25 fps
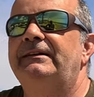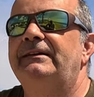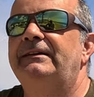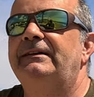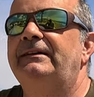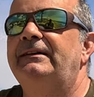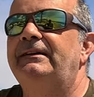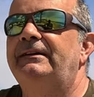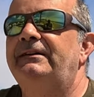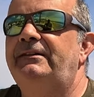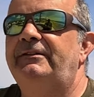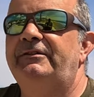
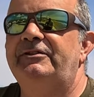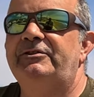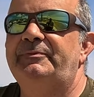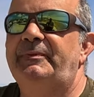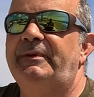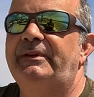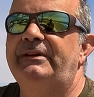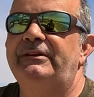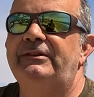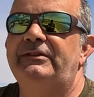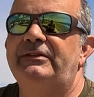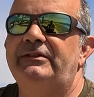Uh, I don't
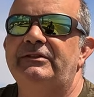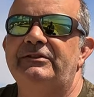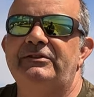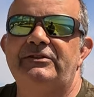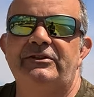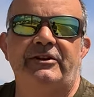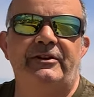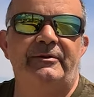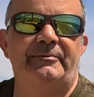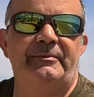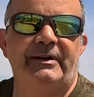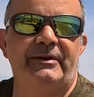spend a lot of
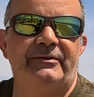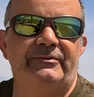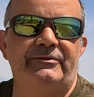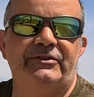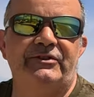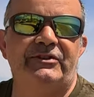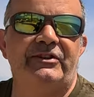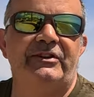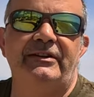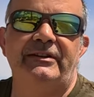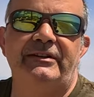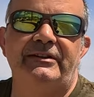time
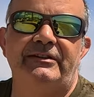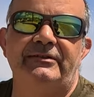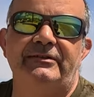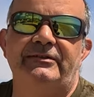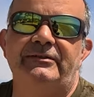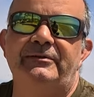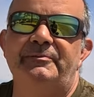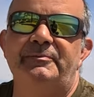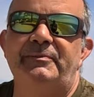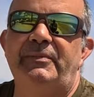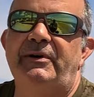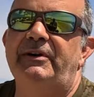outside
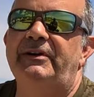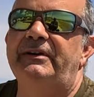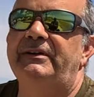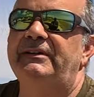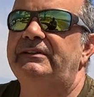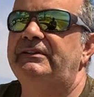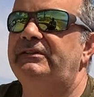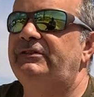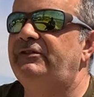on bikes